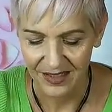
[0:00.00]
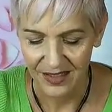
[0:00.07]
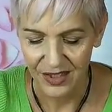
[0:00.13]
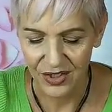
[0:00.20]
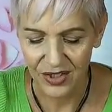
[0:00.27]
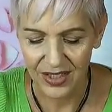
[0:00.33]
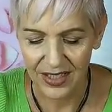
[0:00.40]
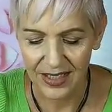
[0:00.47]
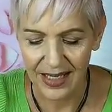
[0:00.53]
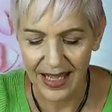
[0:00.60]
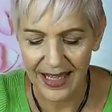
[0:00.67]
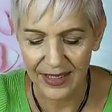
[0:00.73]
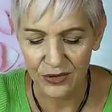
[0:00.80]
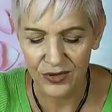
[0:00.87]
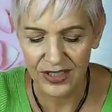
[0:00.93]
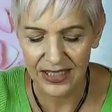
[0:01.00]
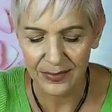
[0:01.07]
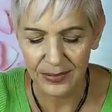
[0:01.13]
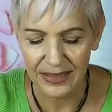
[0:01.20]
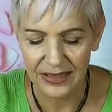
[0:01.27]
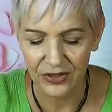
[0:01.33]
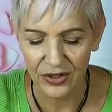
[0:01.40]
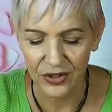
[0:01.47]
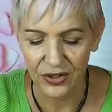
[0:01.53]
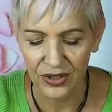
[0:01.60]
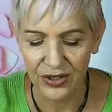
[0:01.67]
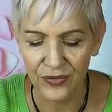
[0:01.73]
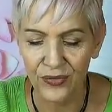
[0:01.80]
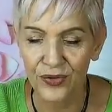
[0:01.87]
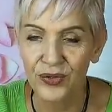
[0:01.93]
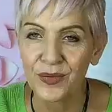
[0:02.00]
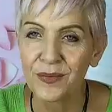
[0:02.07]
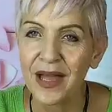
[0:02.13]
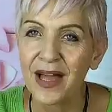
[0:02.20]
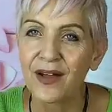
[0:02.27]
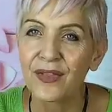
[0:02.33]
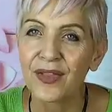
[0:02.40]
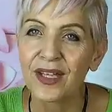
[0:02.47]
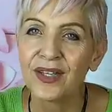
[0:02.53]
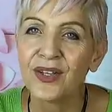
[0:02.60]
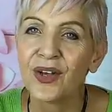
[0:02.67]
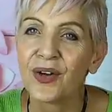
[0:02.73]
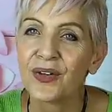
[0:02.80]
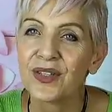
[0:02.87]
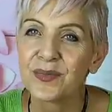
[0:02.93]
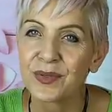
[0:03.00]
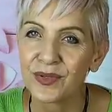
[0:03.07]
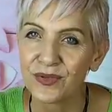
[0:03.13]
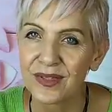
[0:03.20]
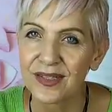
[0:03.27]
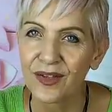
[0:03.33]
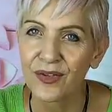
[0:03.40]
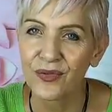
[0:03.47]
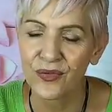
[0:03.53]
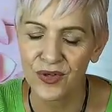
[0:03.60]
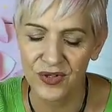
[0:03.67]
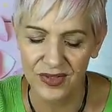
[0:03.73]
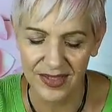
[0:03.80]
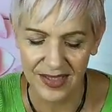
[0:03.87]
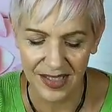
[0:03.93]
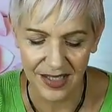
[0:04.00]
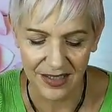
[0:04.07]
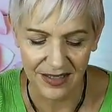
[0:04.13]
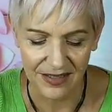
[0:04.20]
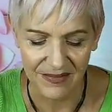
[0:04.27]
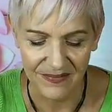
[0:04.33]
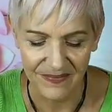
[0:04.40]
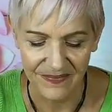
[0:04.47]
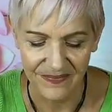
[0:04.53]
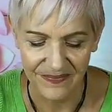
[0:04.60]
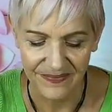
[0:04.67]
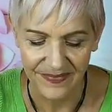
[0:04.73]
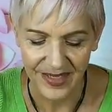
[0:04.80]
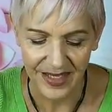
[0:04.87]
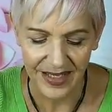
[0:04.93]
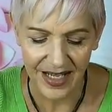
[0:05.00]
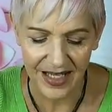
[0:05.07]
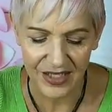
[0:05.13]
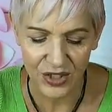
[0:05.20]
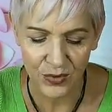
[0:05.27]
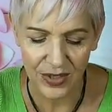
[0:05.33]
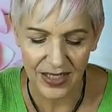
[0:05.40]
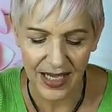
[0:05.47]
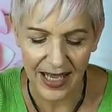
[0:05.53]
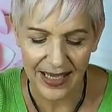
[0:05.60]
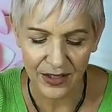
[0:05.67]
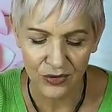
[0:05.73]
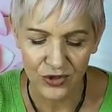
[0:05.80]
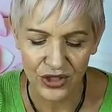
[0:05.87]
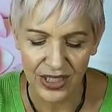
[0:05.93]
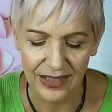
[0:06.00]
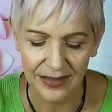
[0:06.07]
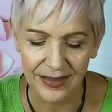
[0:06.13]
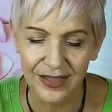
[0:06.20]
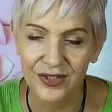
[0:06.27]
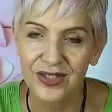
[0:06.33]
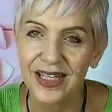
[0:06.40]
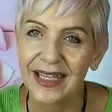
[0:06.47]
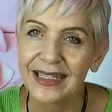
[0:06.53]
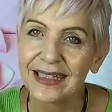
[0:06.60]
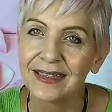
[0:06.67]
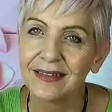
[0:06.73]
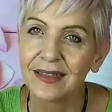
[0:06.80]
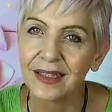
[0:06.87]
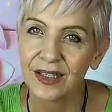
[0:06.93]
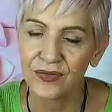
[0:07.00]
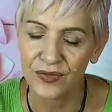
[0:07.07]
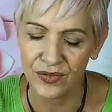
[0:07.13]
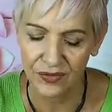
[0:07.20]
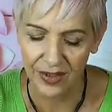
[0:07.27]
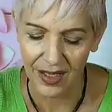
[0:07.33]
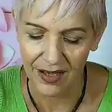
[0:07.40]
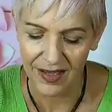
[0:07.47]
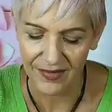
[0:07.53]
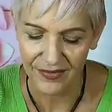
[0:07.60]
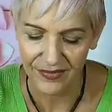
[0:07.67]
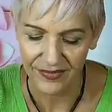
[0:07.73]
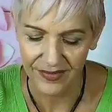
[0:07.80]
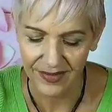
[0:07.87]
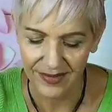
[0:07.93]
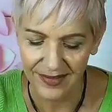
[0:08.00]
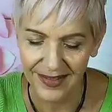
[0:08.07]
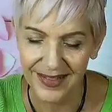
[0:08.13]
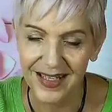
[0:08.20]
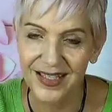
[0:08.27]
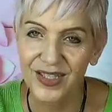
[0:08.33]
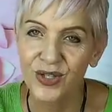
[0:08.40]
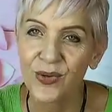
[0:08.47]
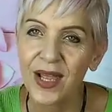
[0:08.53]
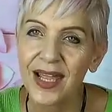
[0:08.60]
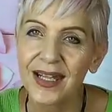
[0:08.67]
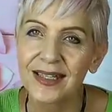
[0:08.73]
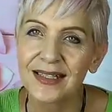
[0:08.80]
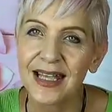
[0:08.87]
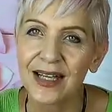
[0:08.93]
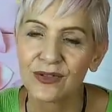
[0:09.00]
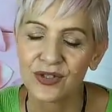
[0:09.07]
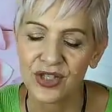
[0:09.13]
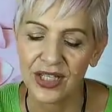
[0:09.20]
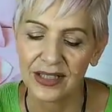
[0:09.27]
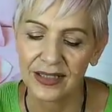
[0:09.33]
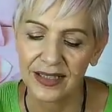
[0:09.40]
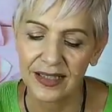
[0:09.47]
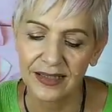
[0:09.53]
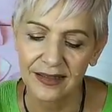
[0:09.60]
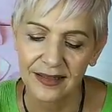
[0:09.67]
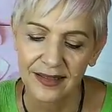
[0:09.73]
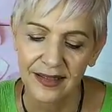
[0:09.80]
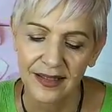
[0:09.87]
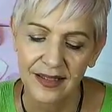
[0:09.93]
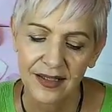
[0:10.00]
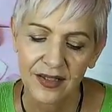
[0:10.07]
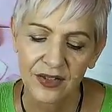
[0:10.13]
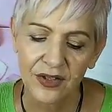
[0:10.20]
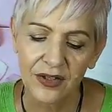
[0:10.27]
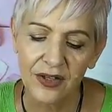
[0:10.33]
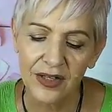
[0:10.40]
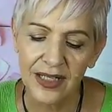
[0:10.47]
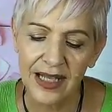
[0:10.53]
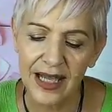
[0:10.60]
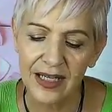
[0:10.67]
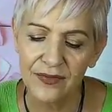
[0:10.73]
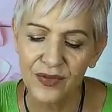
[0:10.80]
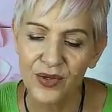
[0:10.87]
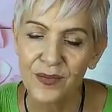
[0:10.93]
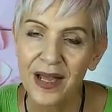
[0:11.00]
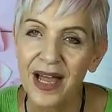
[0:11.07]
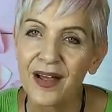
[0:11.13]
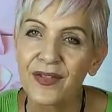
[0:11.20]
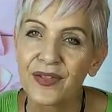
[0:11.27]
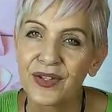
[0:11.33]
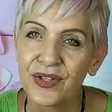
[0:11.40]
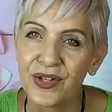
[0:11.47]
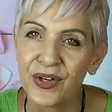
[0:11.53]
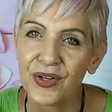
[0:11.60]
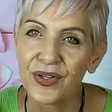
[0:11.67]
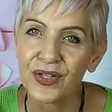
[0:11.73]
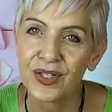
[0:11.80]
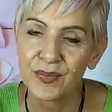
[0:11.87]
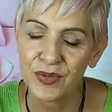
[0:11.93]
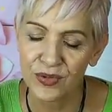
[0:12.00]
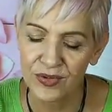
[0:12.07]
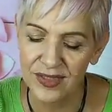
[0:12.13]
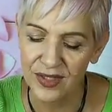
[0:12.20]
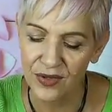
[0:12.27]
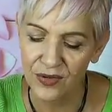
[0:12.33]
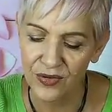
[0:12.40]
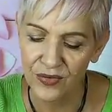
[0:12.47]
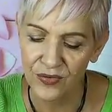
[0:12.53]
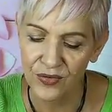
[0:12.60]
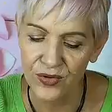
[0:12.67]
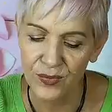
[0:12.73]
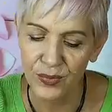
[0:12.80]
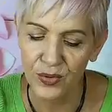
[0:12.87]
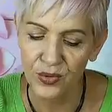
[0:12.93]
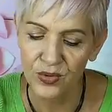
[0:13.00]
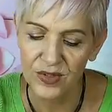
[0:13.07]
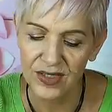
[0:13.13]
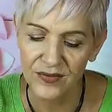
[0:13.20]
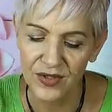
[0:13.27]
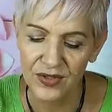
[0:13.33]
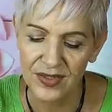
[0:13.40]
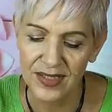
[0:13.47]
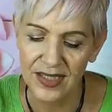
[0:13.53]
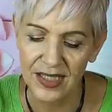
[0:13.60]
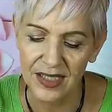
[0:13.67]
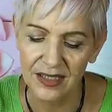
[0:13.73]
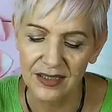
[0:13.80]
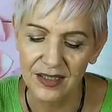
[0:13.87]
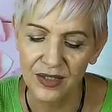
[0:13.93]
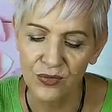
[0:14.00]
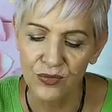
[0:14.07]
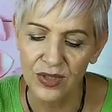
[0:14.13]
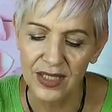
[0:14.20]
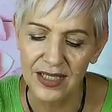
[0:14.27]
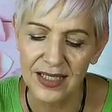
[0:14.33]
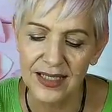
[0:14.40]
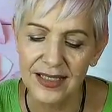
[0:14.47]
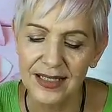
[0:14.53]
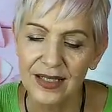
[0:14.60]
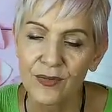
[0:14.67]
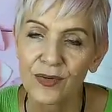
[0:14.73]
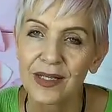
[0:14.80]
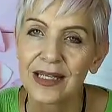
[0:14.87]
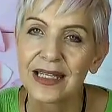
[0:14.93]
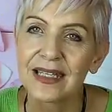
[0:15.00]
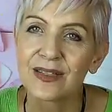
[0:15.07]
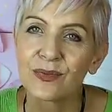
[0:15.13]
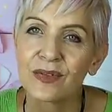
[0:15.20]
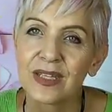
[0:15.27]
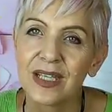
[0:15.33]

You can inhale deeply, not only through your mouth and nose, but also through your skin. And as you inhale gently, you take in the gift of life. And as you exhale gently, not only out of your mouth and nose, but also through the pores of your skin, you easily release